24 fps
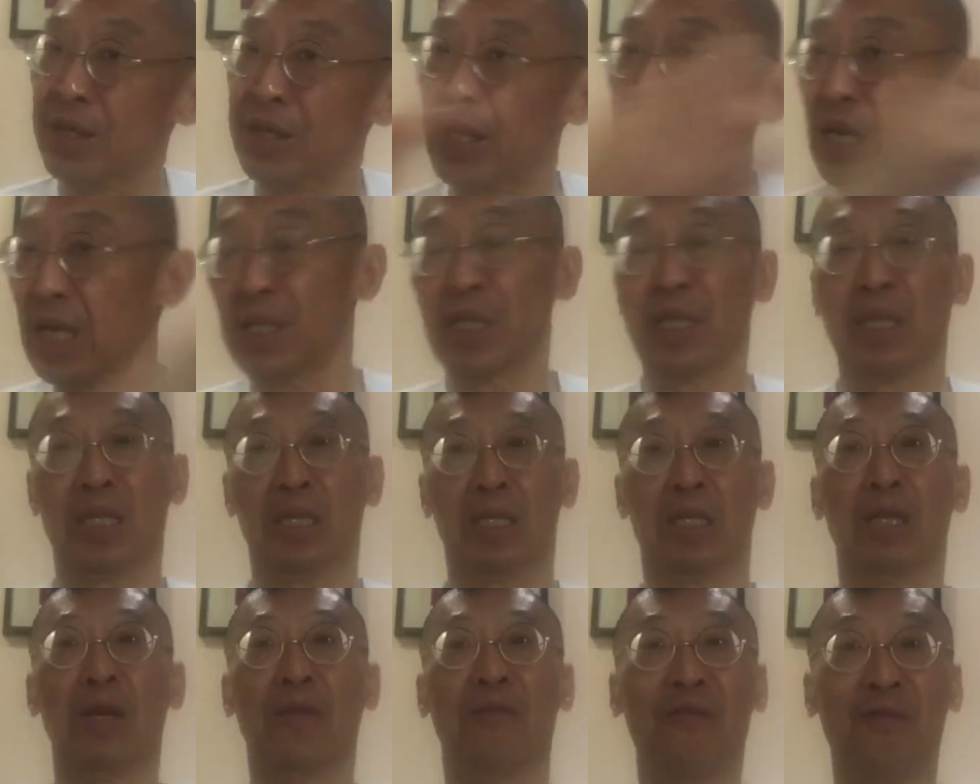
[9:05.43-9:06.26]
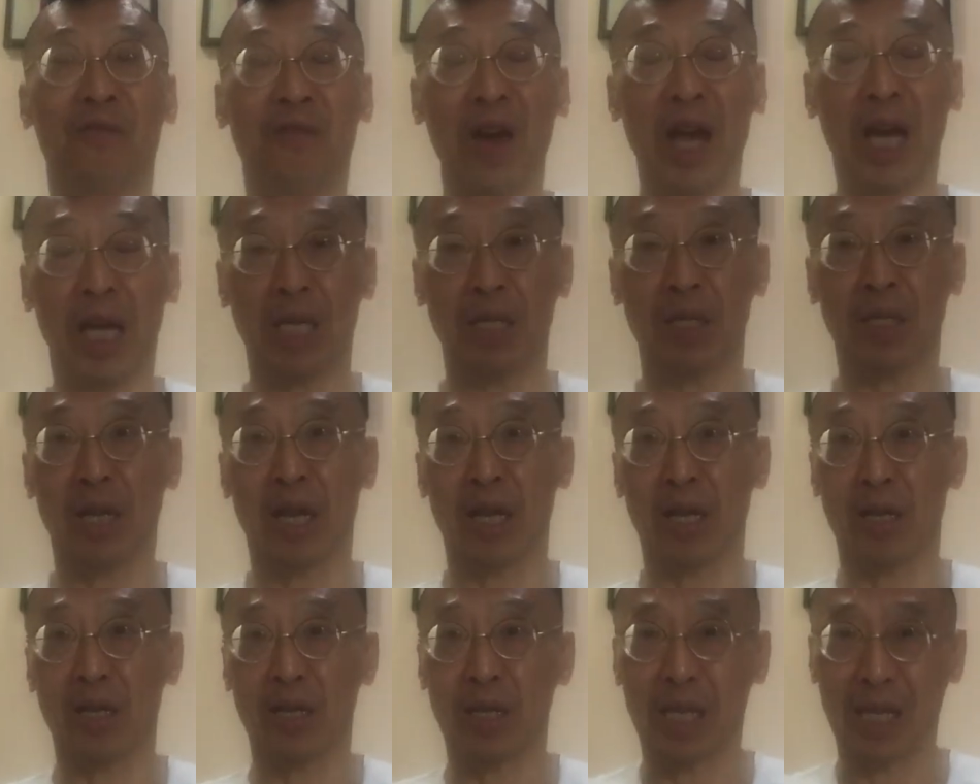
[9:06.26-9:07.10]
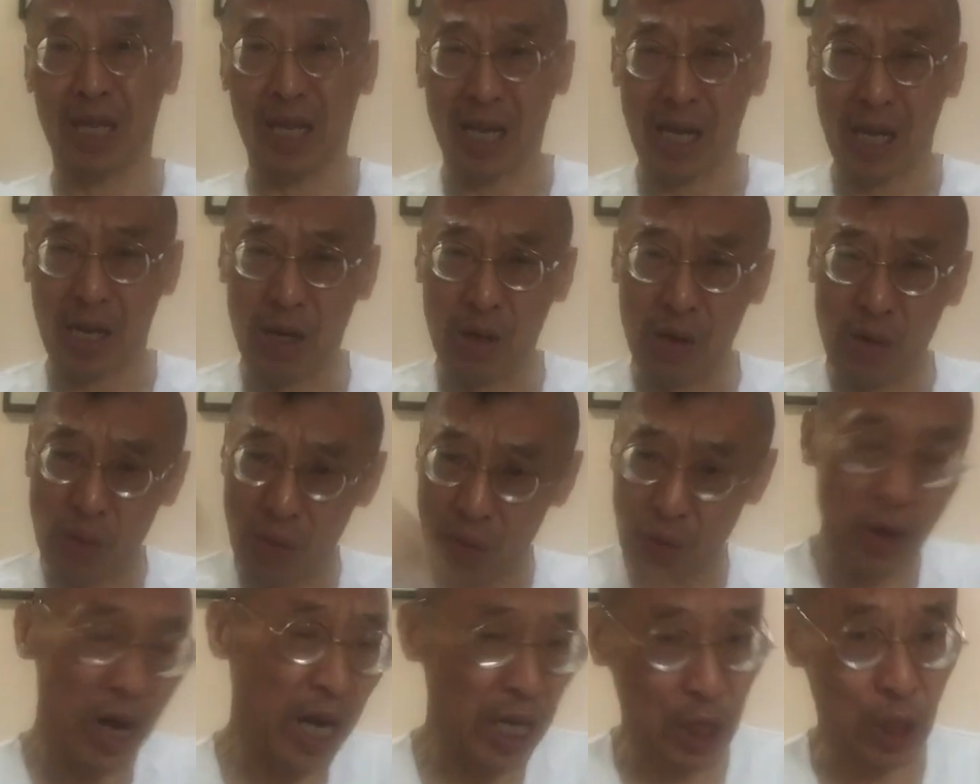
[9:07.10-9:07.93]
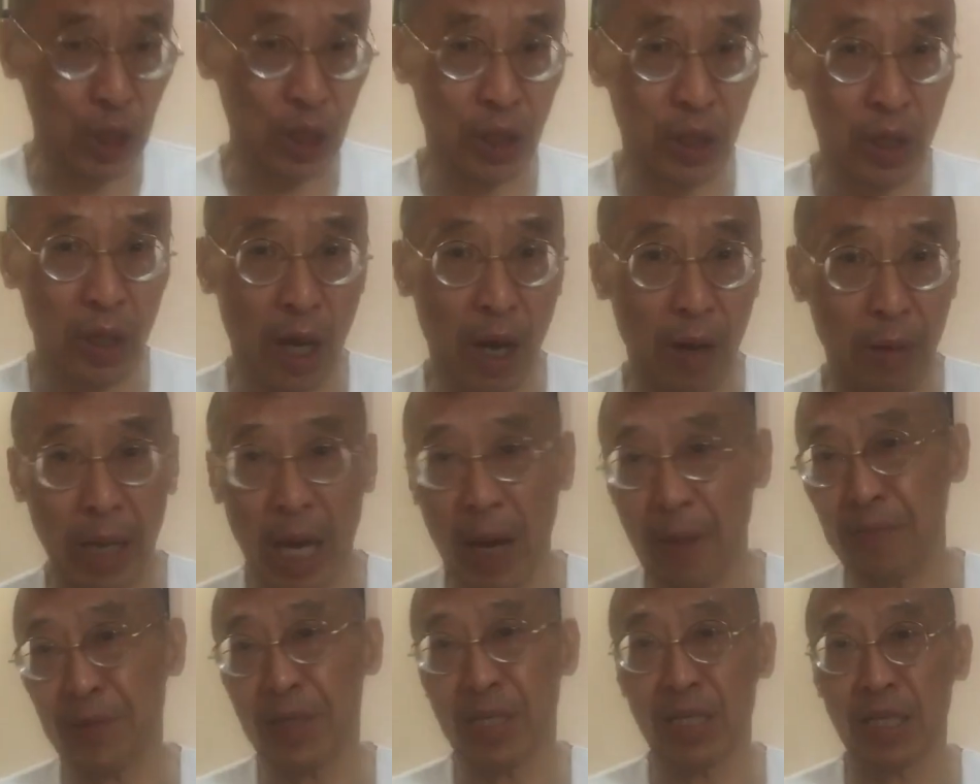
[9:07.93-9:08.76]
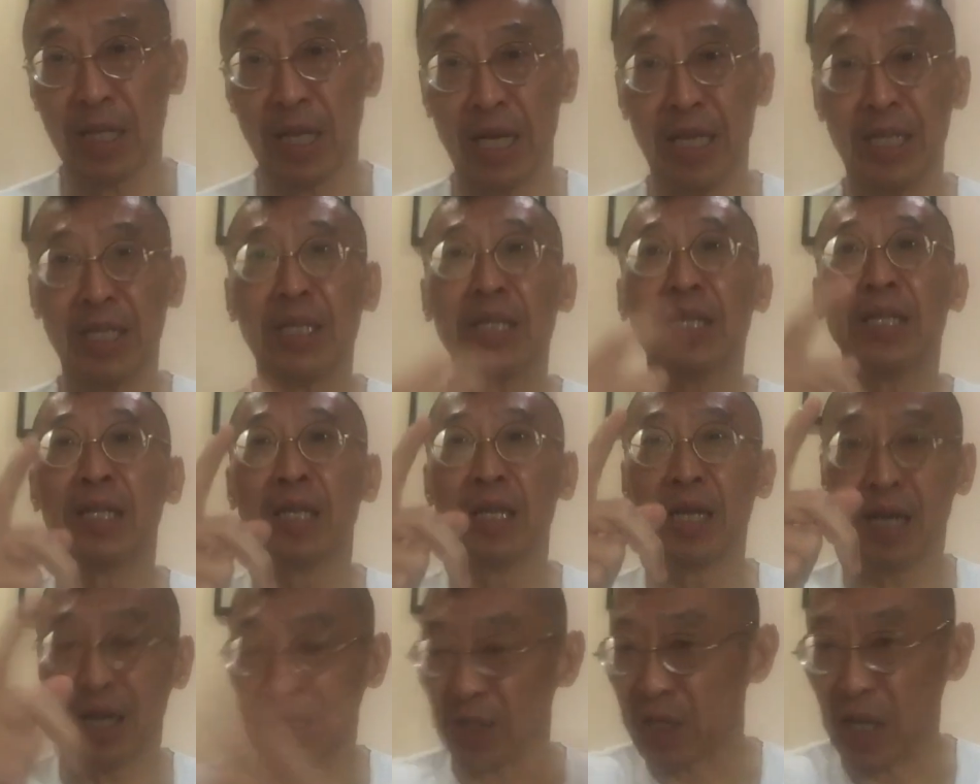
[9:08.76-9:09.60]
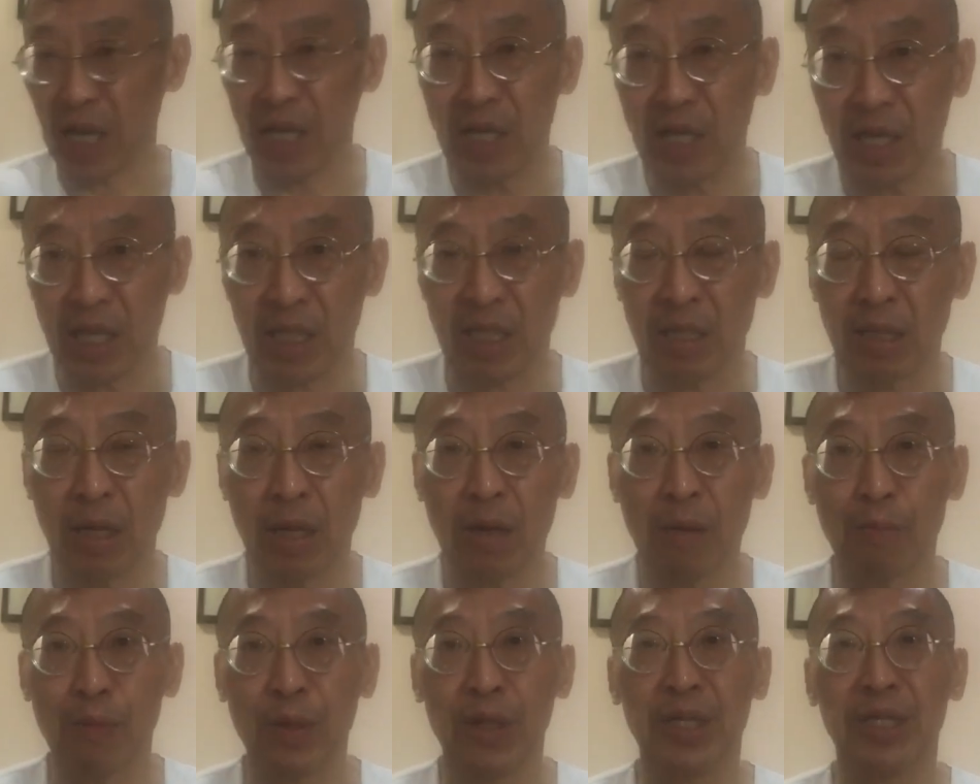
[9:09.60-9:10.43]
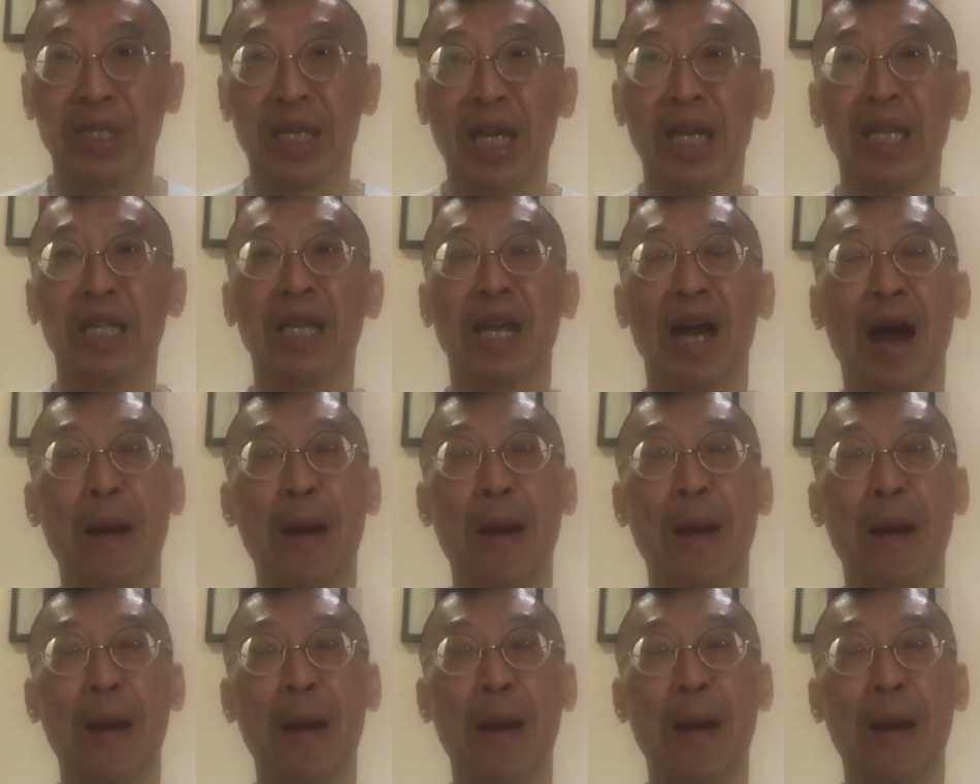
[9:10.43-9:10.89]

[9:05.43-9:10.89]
Does the fact that the crash of Capitaland Ascendas present